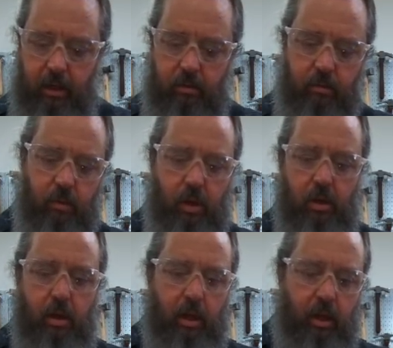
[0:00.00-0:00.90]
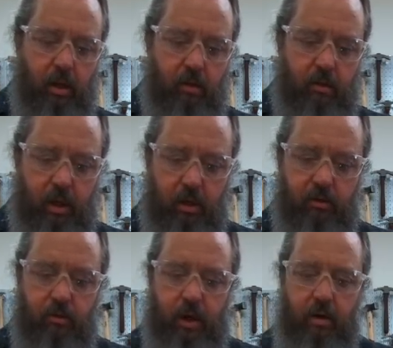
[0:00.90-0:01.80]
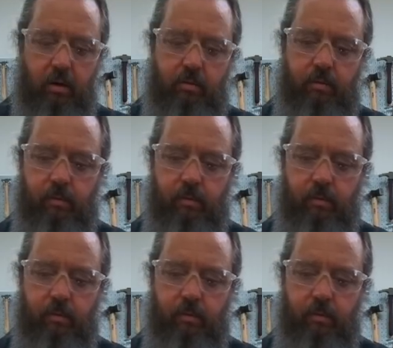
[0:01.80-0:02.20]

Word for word: it is get a striker